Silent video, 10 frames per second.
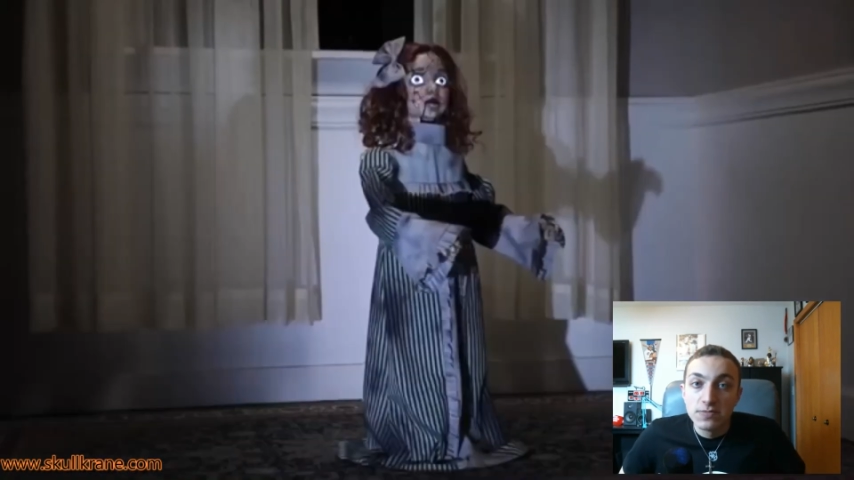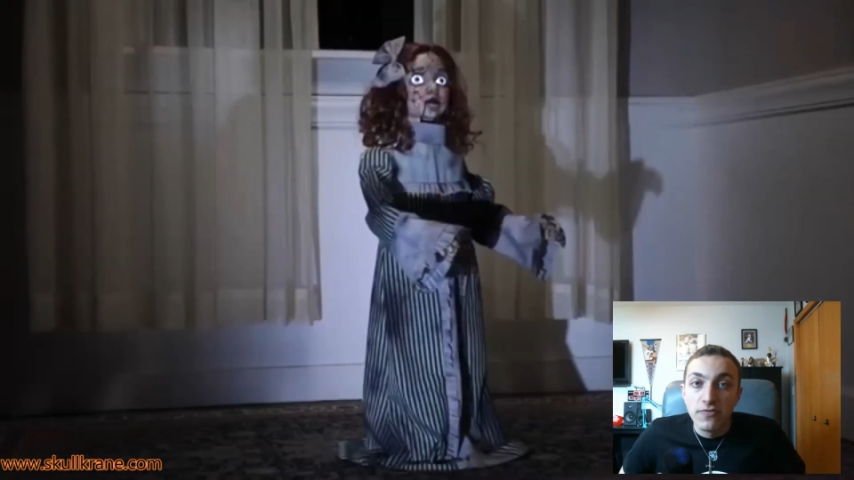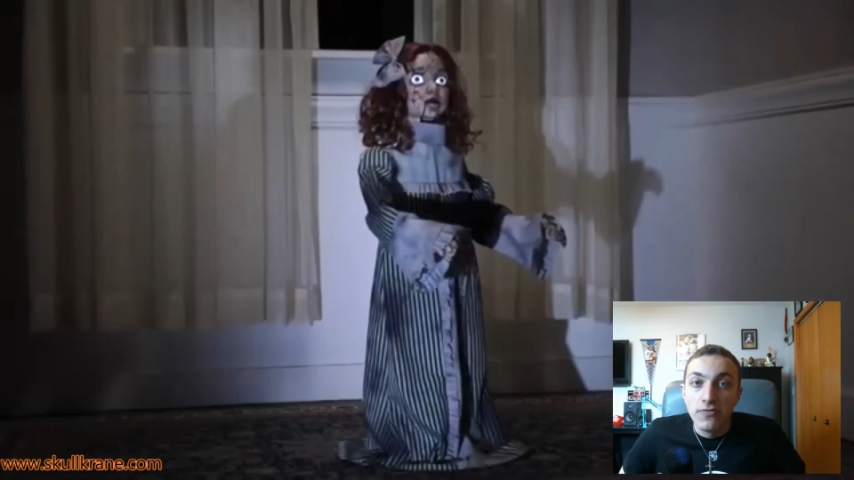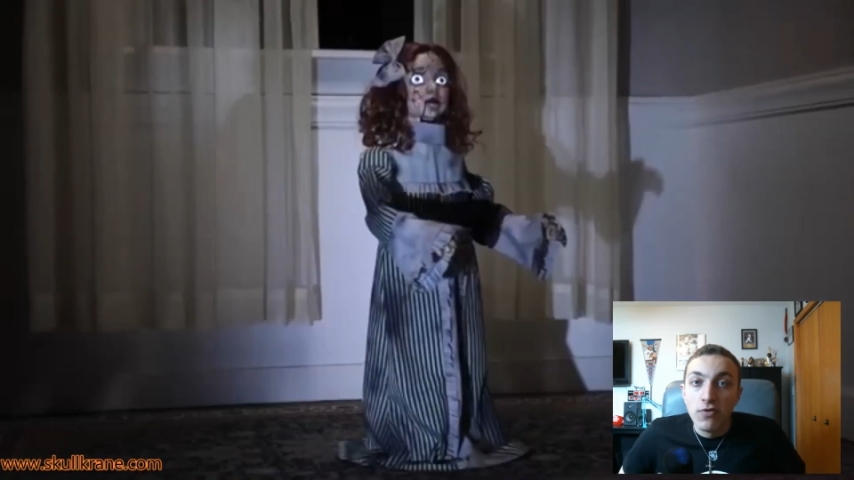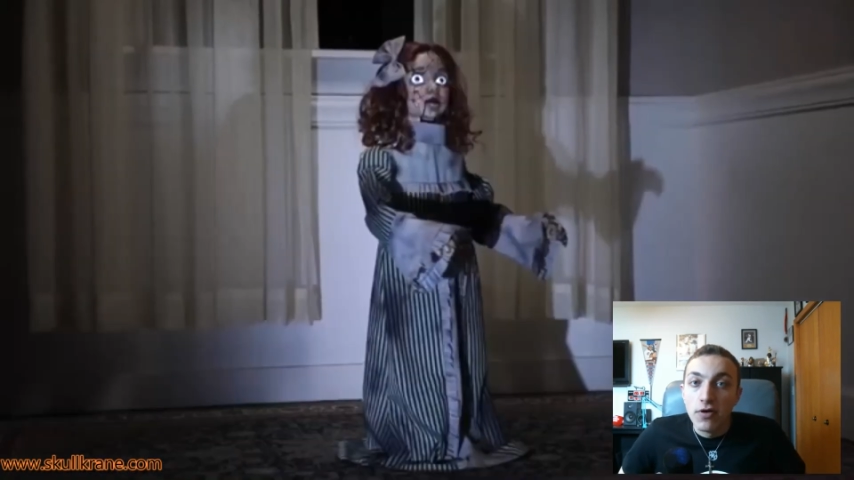
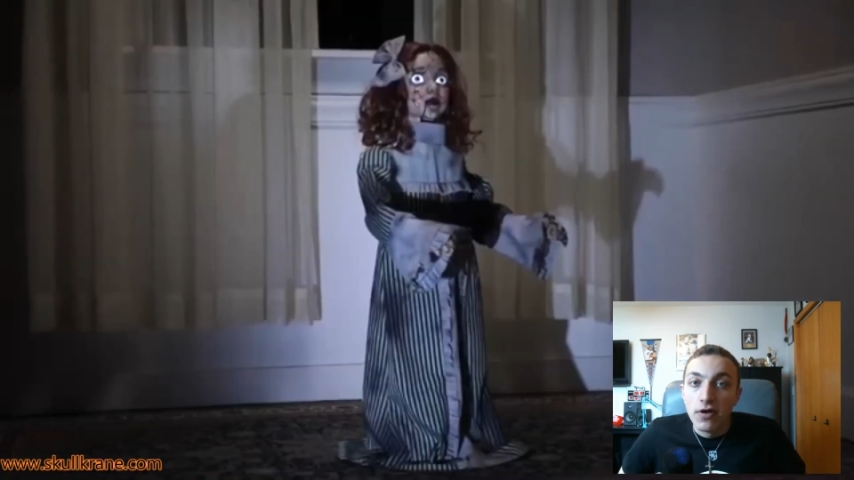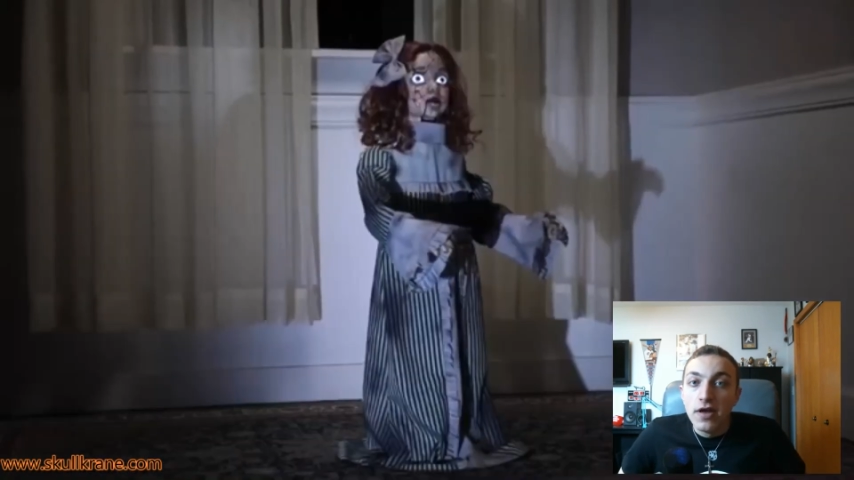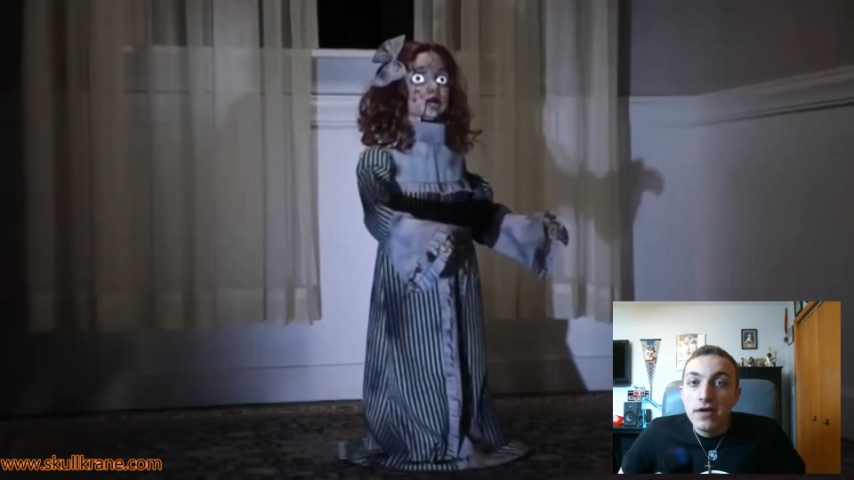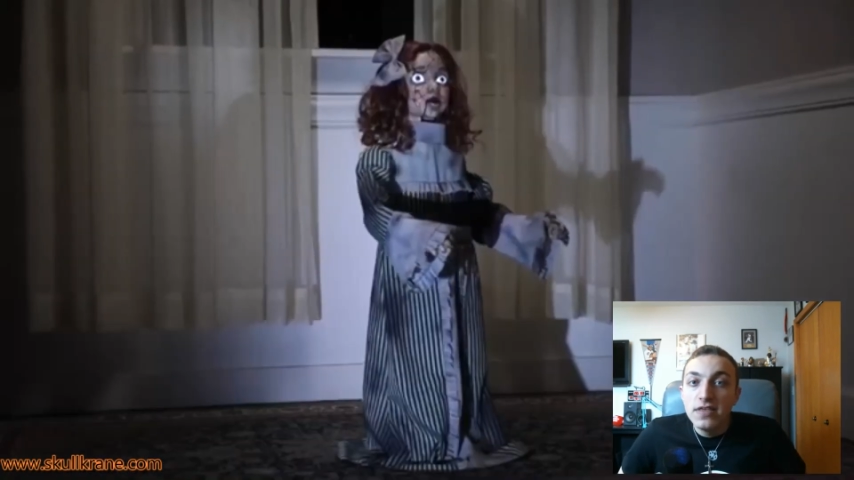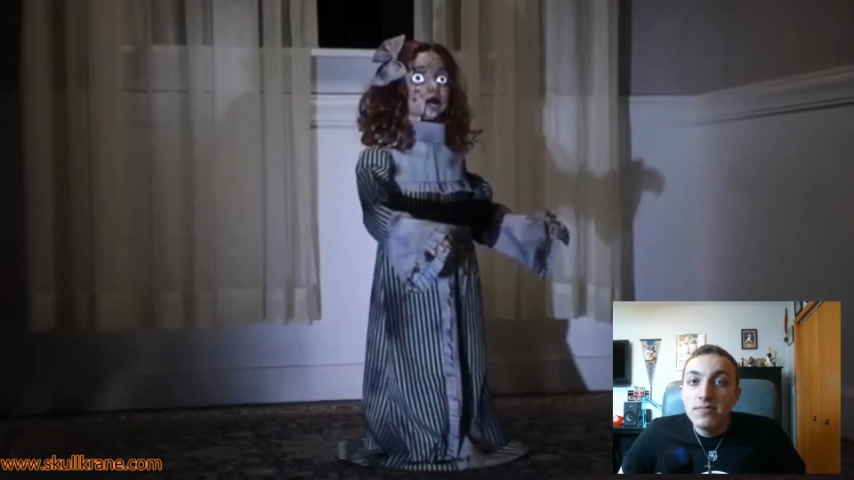before.
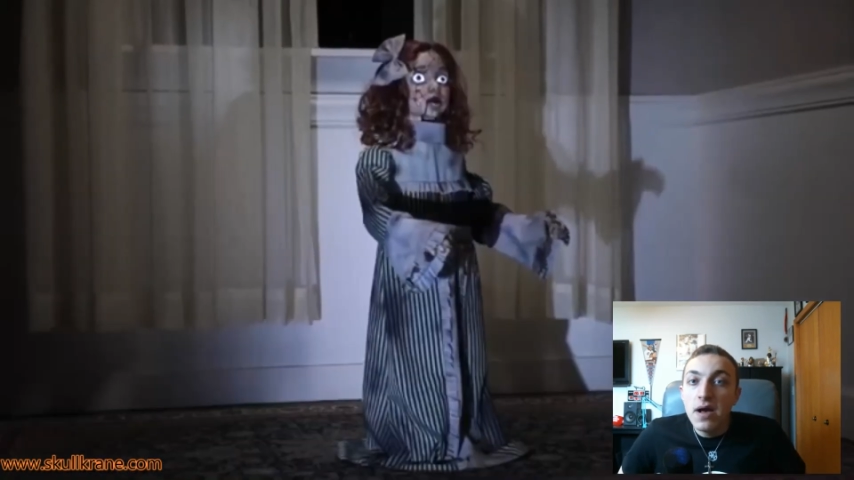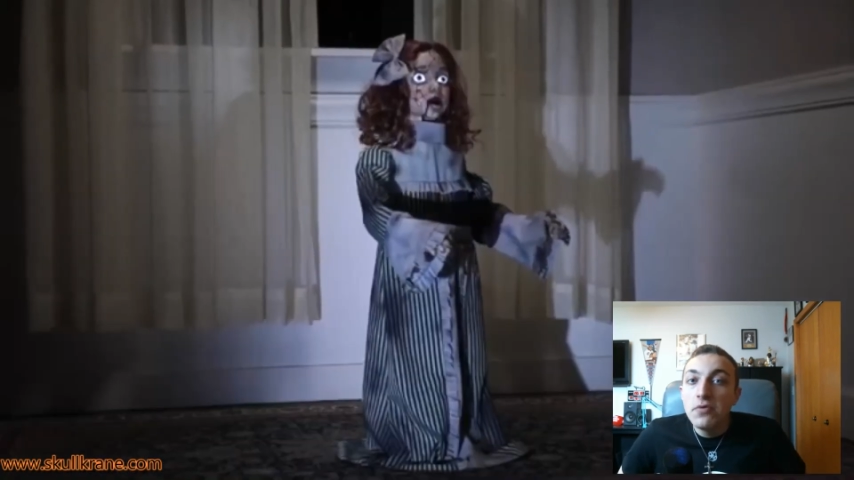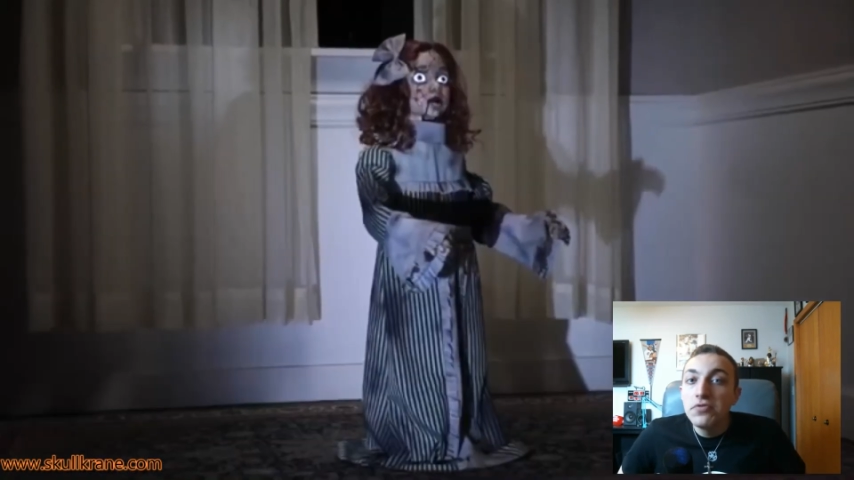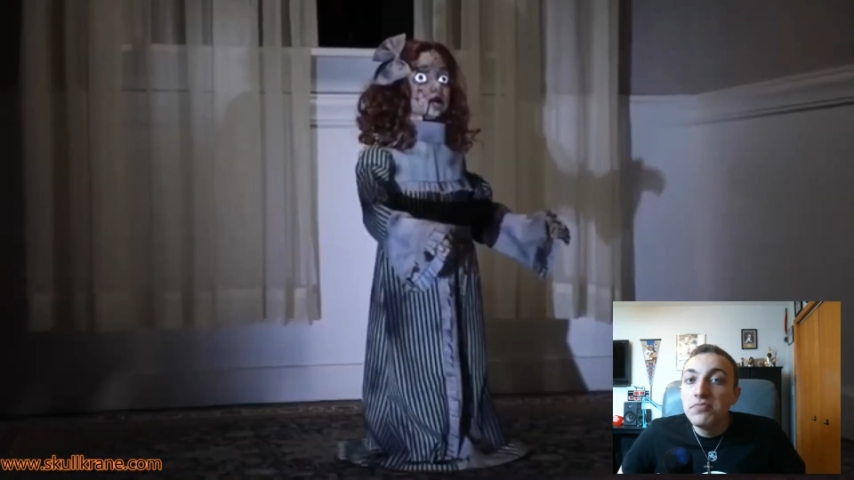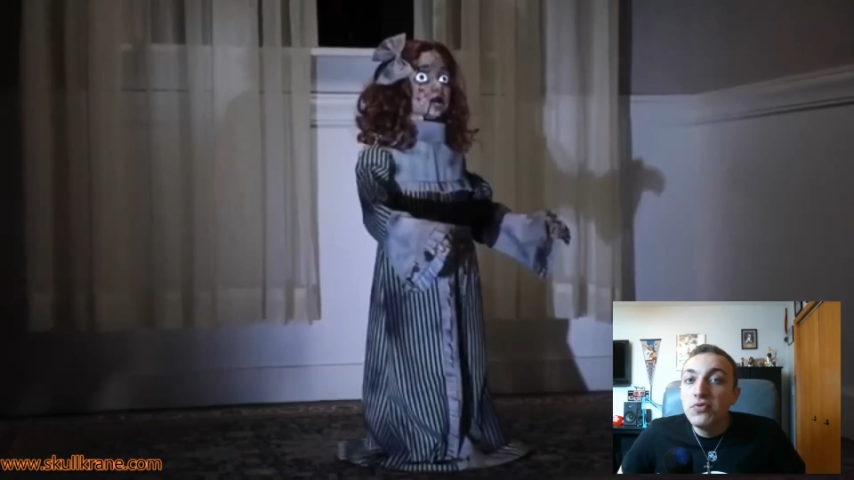The
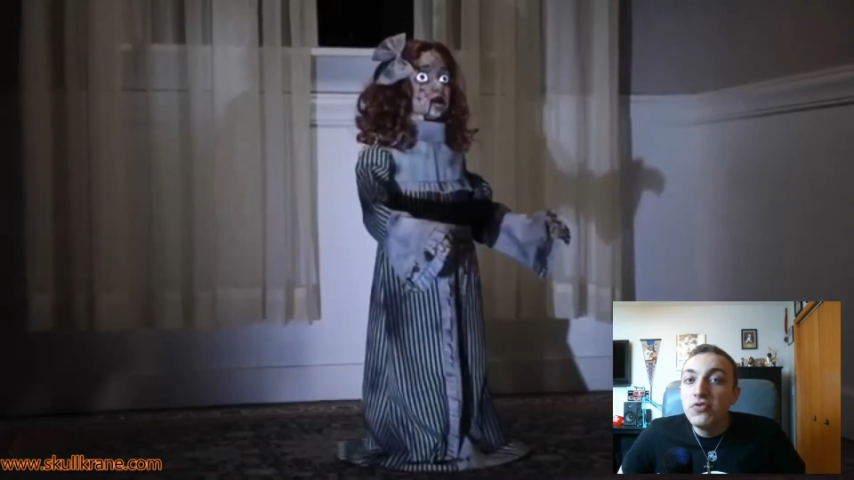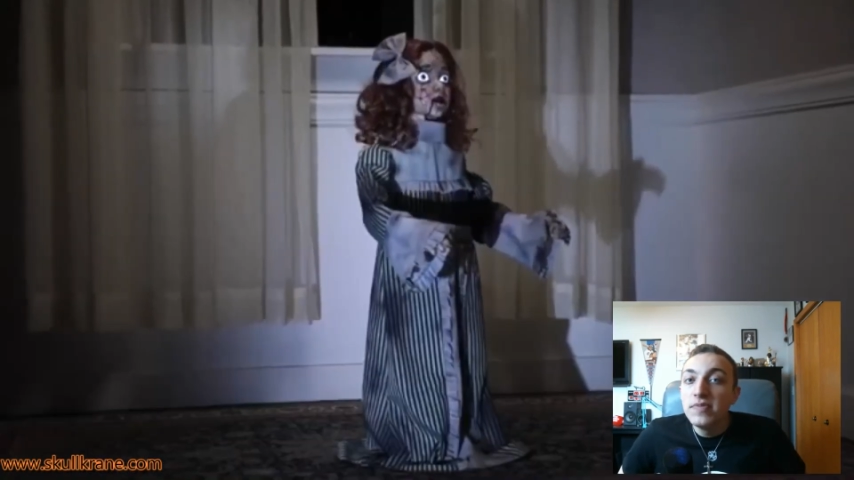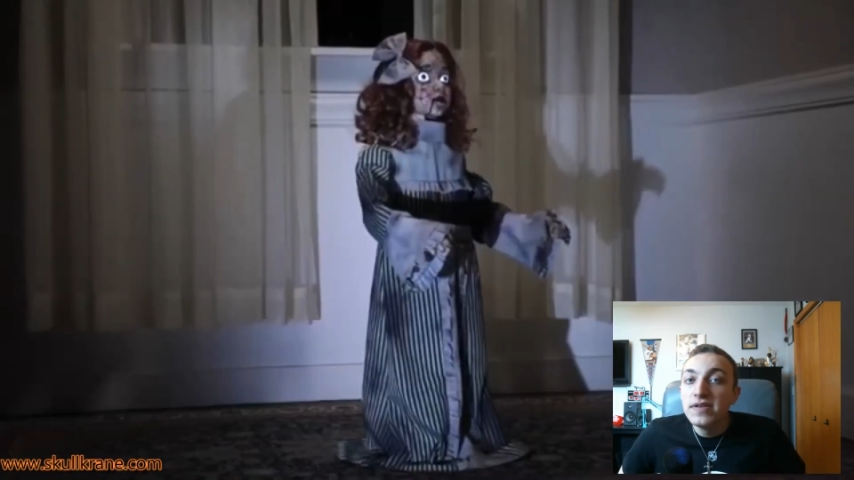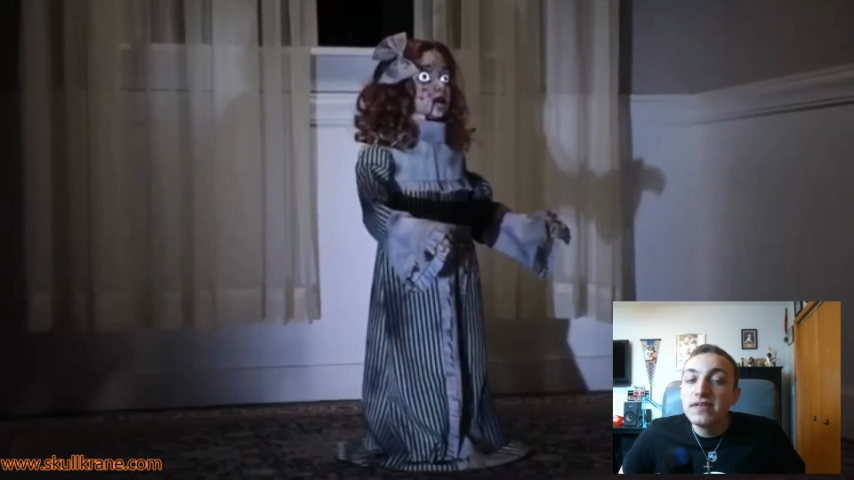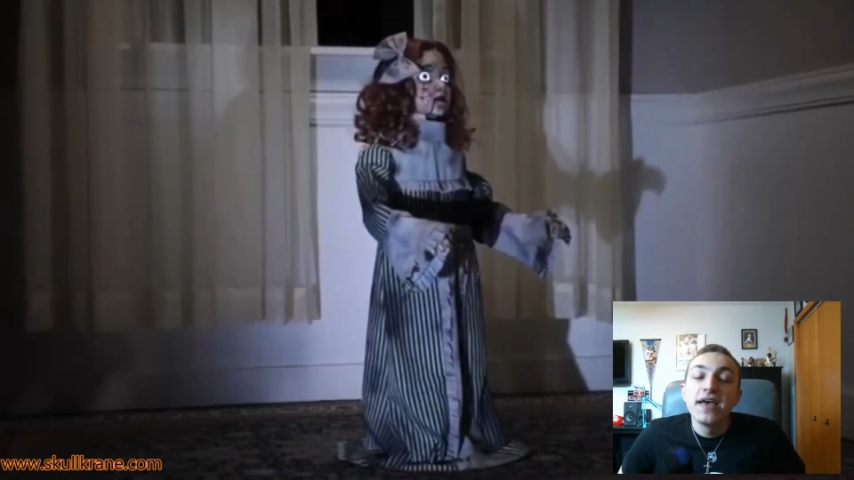mouth movement and